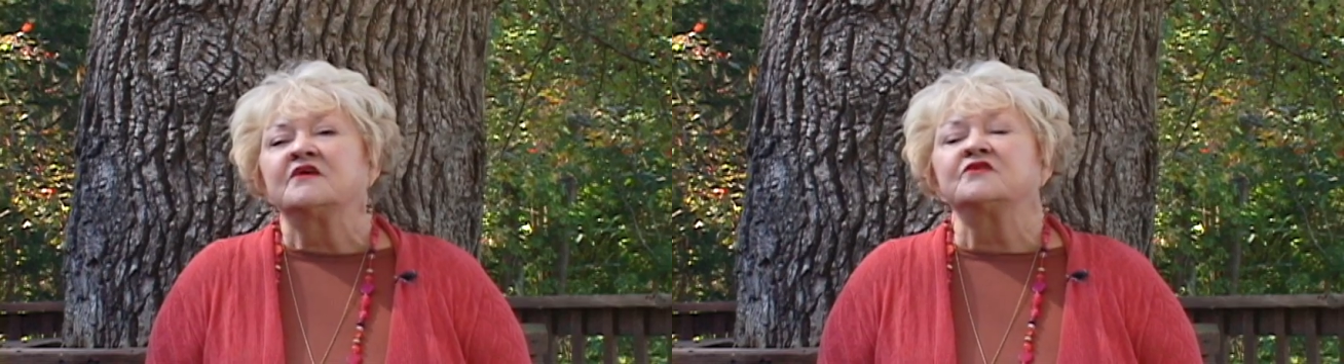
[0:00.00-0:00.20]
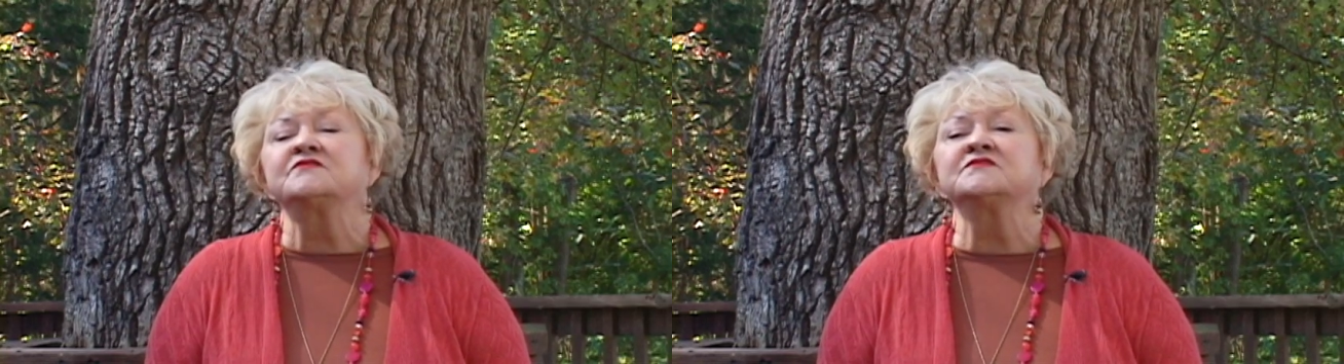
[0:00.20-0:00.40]

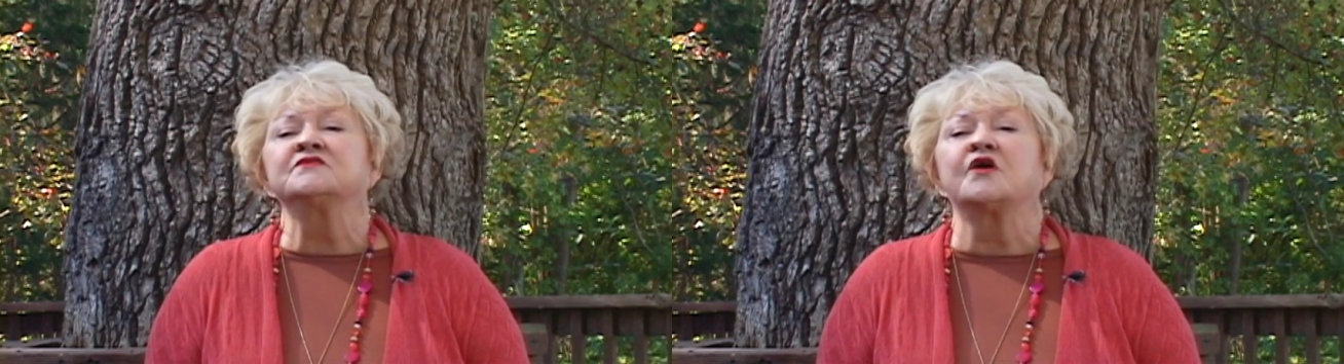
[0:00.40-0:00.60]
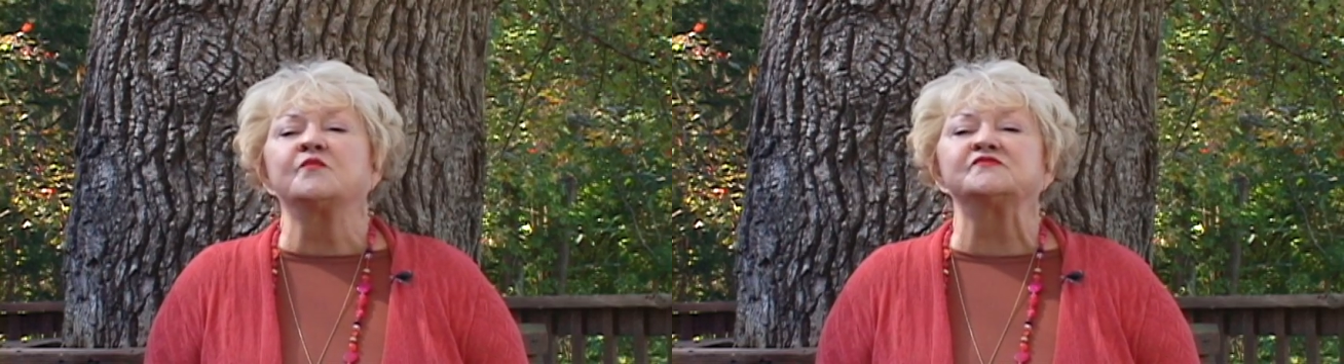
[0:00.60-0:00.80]
you're just going to
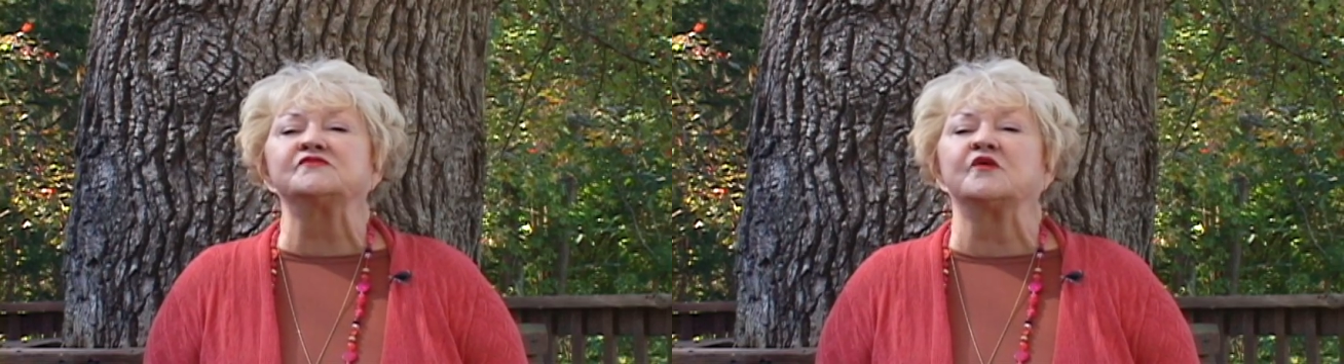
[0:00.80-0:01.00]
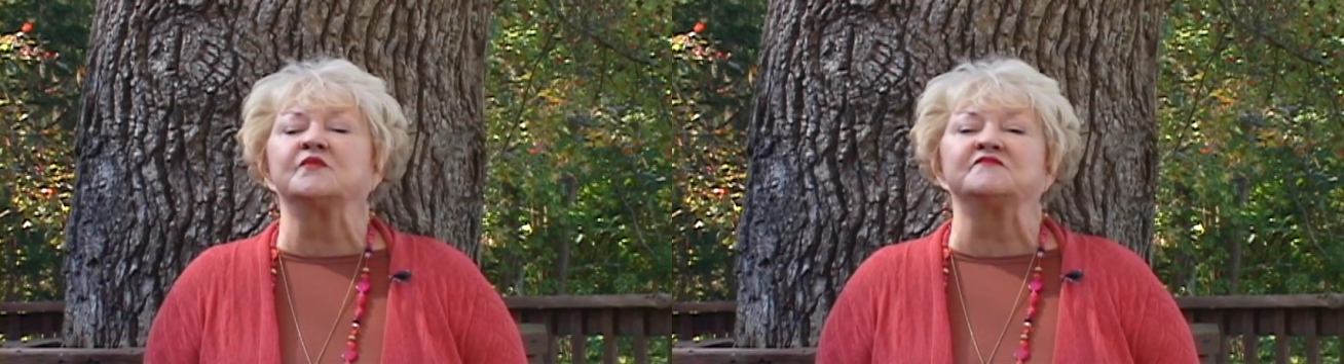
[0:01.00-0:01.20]
go with
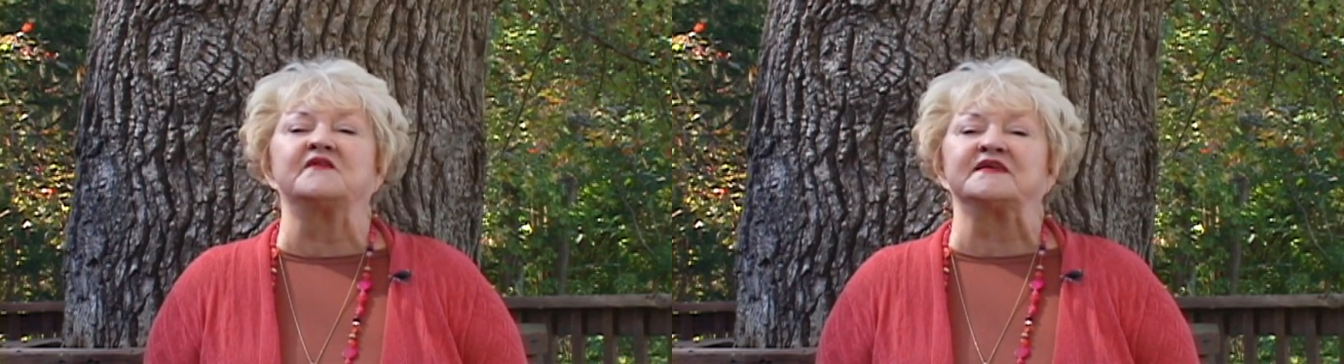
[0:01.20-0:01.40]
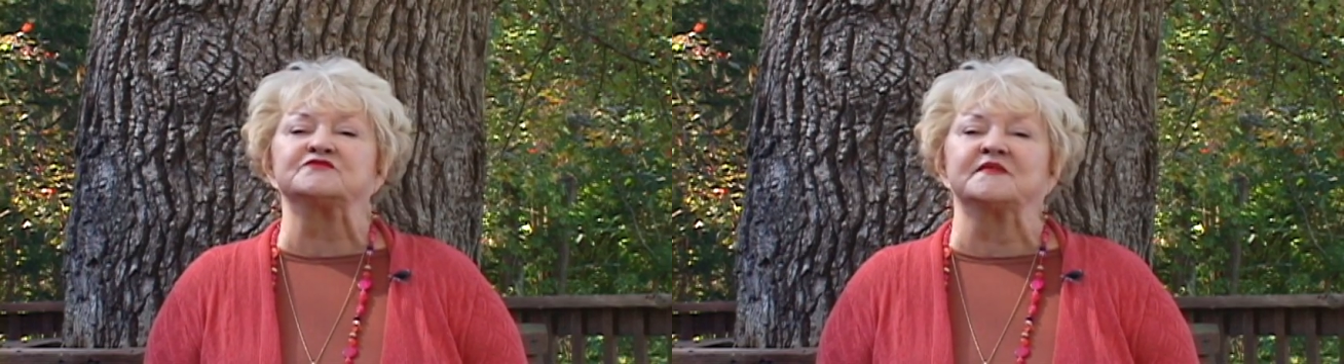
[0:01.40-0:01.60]
no
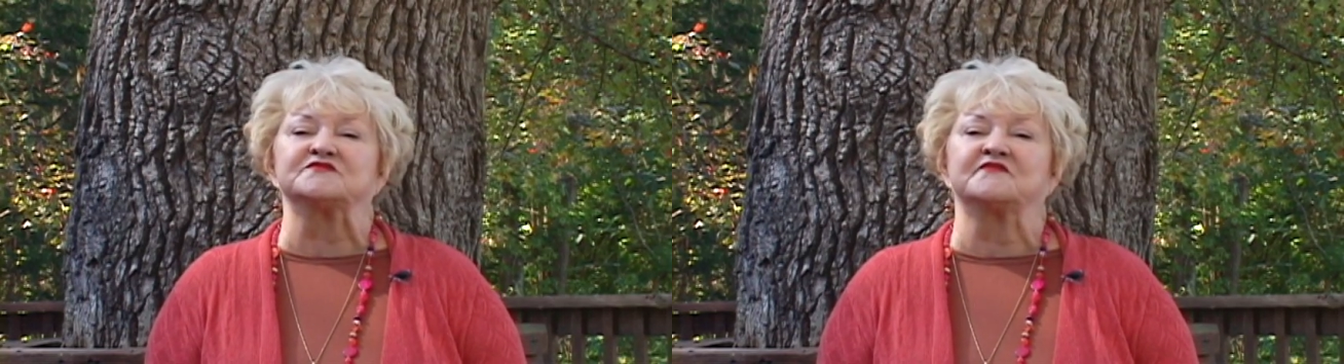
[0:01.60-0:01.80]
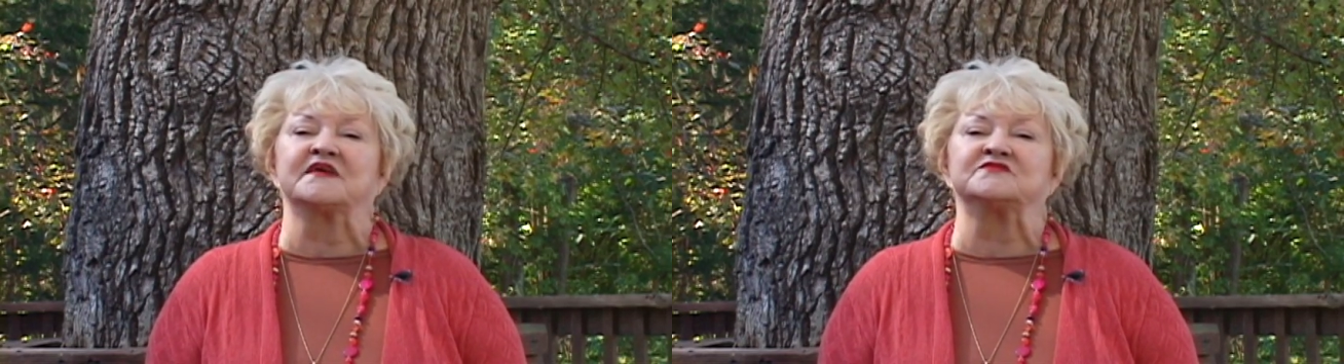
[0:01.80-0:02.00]
advanced
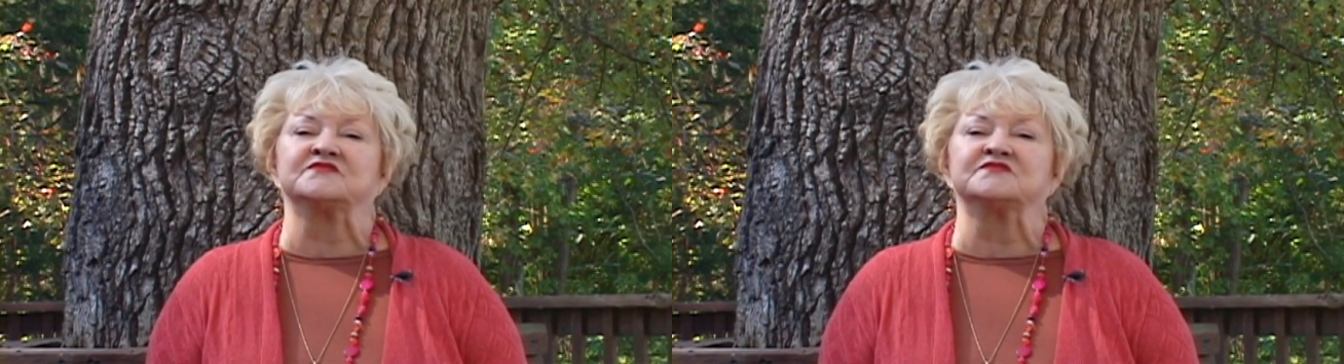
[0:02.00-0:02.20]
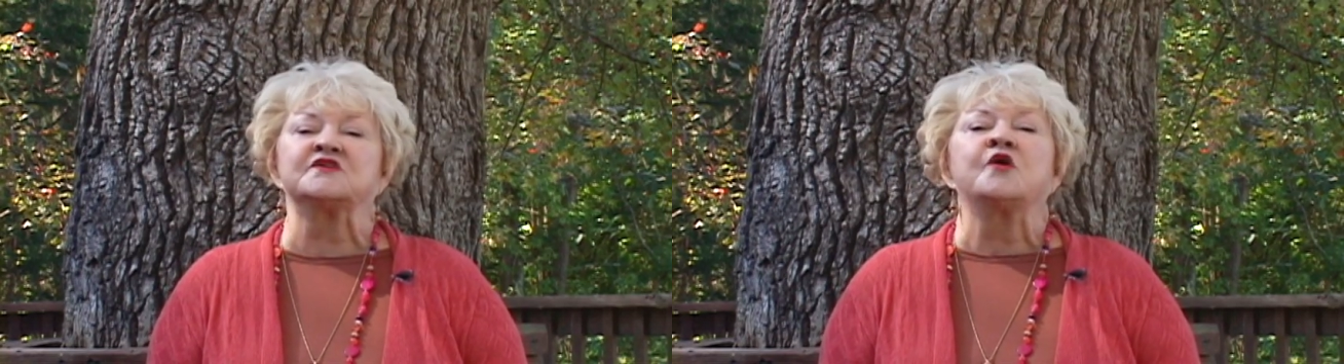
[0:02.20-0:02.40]

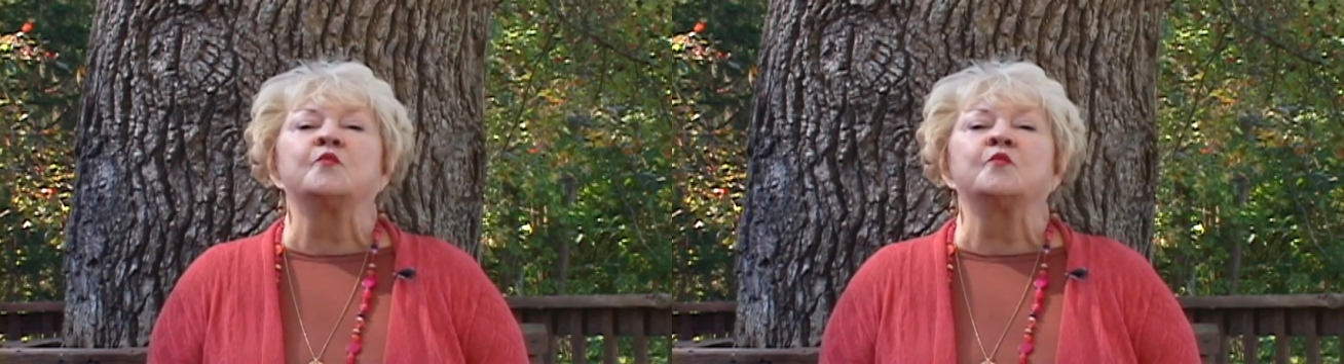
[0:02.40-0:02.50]
reservations.